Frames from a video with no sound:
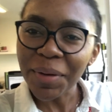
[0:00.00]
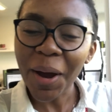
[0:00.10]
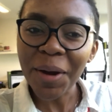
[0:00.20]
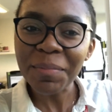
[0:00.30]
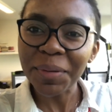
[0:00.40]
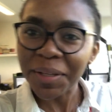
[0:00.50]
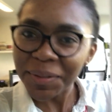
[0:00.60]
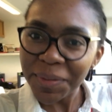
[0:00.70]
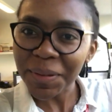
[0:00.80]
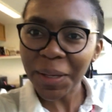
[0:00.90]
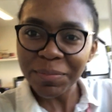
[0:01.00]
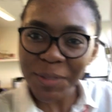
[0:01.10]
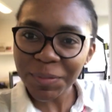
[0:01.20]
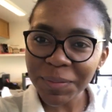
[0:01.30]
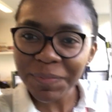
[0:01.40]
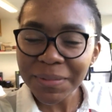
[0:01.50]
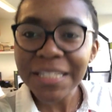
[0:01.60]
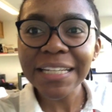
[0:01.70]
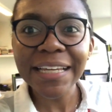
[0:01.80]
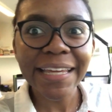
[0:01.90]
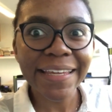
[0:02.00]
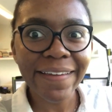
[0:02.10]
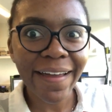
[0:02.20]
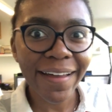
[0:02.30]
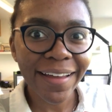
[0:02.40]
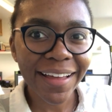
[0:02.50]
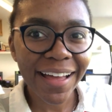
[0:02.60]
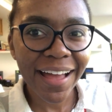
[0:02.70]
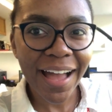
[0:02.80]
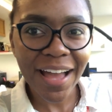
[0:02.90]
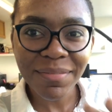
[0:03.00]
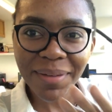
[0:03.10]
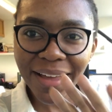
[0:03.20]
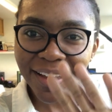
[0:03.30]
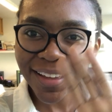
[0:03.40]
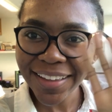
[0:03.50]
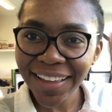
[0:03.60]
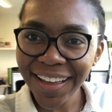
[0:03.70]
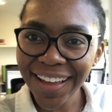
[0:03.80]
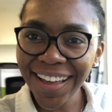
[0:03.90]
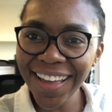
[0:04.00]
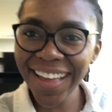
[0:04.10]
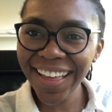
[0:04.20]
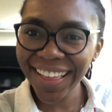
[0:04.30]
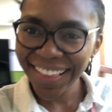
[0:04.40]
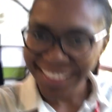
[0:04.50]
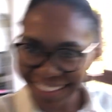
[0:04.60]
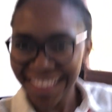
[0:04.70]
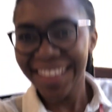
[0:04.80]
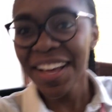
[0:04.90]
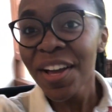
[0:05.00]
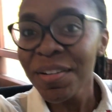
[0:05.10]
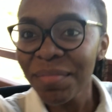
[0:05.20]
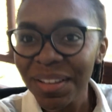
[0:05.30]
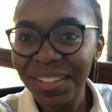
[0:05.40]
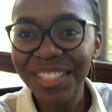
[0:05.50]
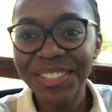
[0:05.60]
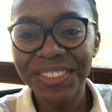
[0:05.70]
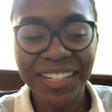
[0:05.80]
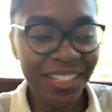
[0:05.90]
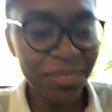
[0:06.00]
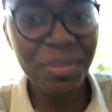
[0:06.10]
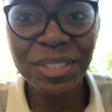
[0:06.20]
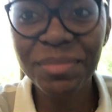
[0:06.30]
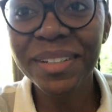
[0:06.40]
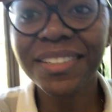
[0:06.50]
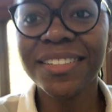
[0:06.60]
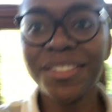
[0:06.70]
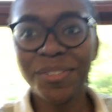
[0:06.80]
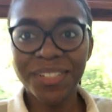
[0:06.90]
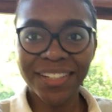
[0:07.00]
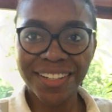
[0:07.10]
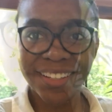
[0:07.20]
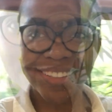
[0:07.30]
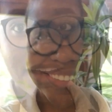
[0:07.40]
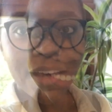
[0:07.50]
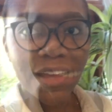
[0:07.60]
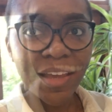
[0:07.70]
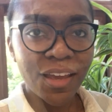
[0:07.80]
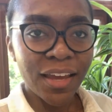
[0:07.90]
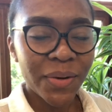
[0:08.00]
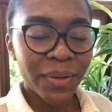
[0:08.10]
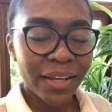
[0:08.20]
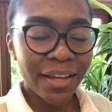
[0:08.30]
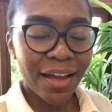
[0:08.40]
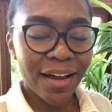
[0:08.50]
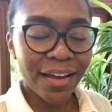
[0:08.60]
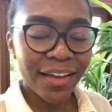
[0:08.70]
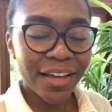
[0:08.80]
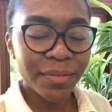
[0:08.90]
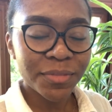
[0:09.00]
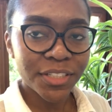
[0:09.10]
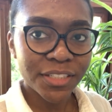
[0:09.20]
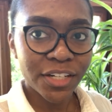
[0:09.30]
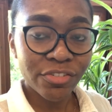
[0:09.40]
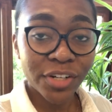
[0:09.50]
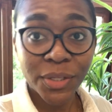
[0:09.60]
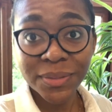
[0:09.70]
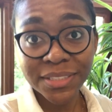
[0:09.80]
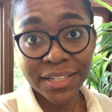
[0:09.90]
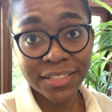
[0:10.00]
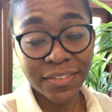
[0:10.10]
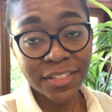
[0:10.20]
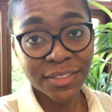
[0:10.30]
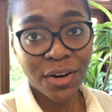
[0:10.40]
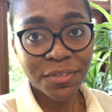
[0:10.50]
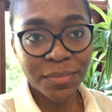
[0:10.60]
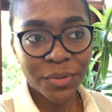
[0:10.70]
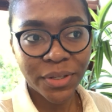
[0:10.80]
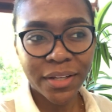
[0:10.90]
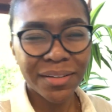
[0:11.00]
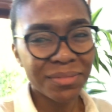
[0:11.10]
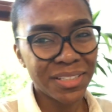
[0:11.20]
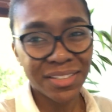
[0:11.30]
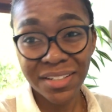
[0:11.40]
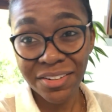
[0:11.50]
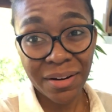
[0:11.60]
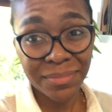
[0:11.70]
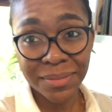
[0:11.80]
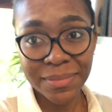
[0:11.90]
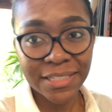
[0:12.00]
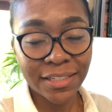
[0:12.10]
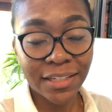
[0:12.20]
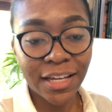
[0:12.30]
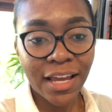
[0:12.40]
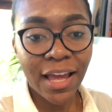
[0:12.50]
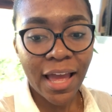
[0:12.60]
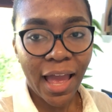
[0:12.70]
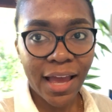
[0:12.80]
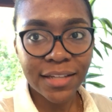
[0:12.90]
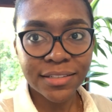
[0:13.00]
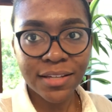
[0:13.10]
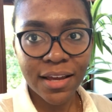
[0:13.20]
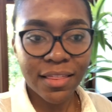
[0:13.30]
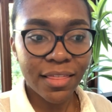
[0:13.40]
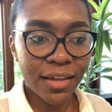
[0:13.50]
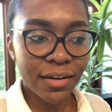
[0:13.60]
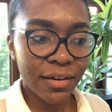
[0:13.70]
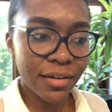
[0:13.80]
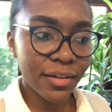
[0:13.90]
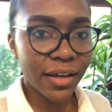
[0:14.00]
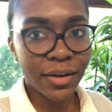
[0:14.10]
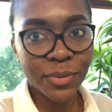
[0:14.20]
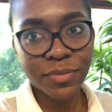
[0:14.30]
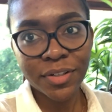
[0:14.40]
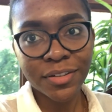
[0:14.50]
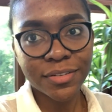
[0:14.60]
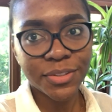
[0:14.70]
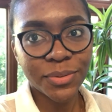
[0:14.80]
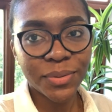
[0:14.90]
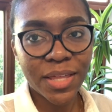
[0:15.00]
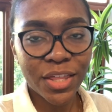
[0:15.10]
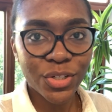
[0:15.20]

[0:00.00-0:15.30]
heartbeat, like, yeah, I'm back. Maybe it's you guys push me to do work. Anyway, I am just gonna run downstairs for this coffee morning, just gonna grab some tea, and then head over to the